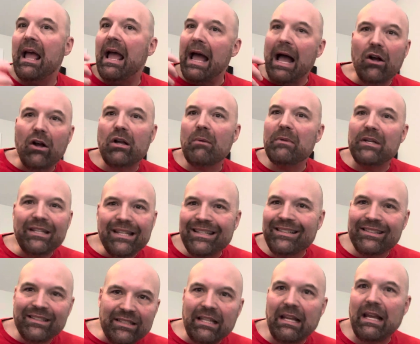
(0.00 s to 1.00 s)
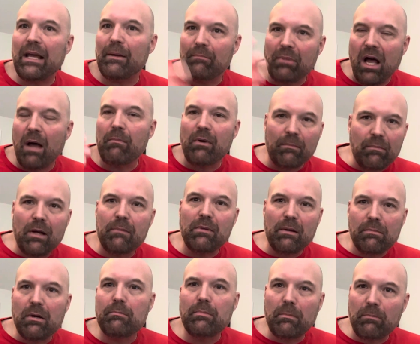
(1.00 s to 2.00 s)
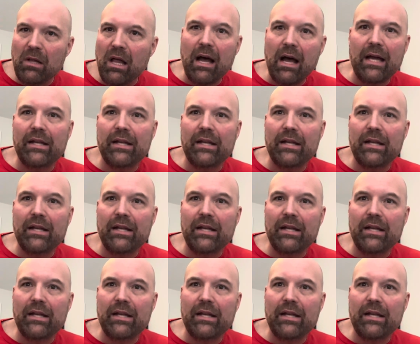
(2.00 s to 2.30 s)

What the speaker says: How come you didn't see it? Blah, blah, blah, blah, blah, blah, blah.